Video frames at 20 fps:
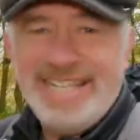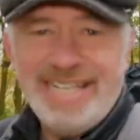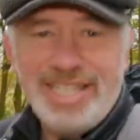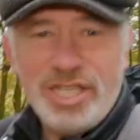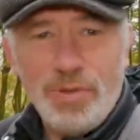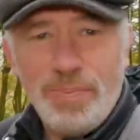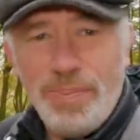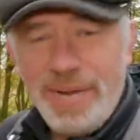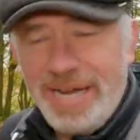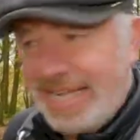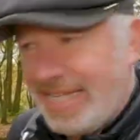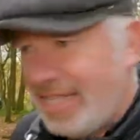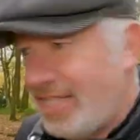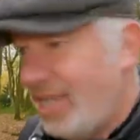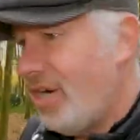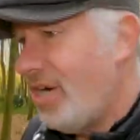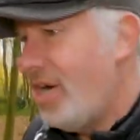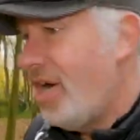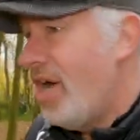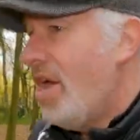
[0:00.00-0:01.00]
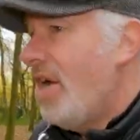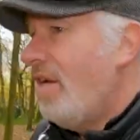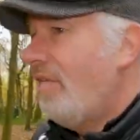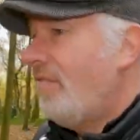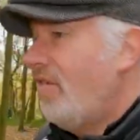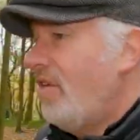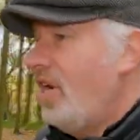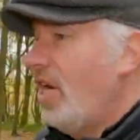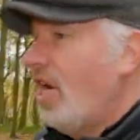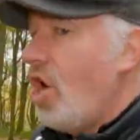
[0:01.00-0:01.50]
sit up in it, so
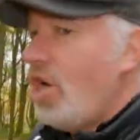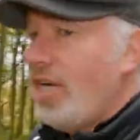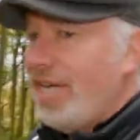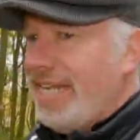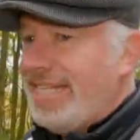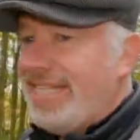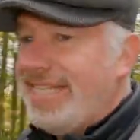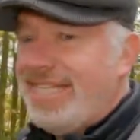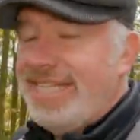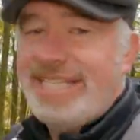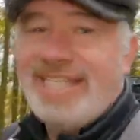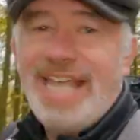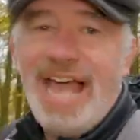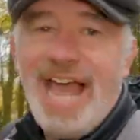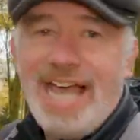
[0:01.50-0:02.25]
for a long distance